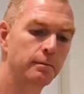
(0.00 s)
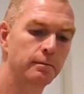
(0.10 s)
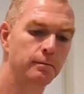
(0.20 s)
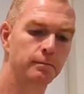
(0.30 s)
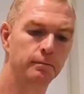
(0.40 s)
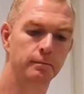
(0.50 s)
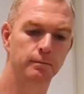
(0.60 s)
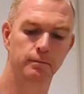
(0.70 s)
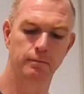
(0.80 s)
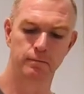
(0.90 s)

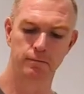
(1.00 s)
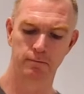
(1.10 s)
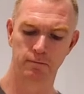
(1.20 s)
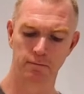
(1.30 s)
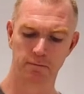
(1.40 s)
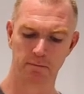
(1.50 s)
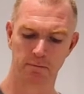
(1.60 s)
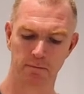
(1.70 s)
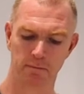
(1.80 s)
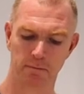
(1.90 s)

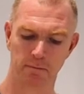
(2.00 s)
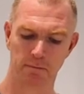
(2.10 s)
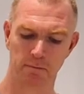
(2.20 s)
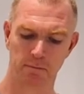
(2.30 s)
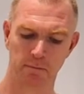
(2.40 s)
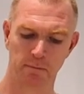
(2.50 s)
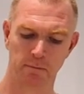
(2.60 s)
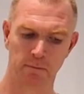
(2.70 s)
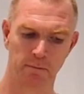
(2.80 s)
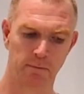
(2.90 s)

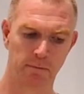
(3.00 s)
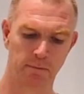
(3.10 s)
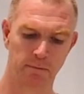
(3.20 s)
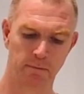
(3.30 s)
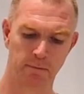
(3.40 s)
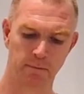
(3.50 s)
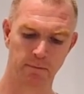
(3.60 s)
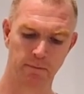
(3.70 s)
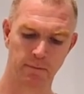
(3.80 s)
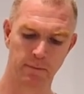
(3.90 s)

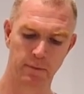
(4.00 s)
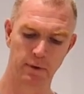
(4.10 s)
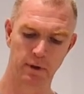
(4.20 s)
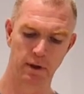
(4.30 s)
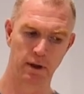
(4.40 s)
(silence)